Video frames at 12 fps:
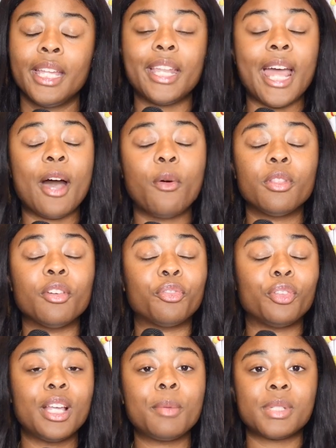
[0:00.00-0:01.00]
Now, on the
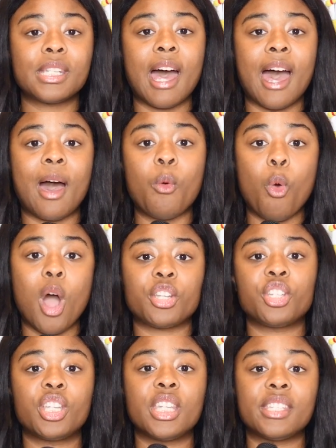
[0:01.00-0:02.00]
flip side,
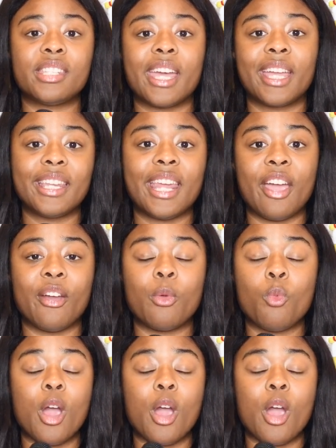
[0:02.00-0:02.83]
Washington secondary,